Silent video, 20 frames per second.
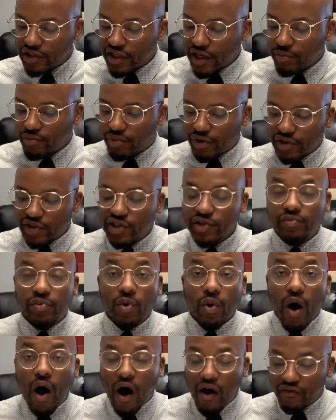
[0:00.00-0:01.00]
and
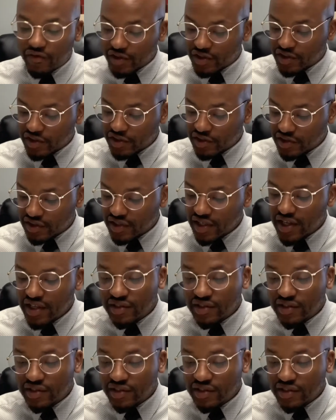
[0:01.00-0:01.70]
principal officers.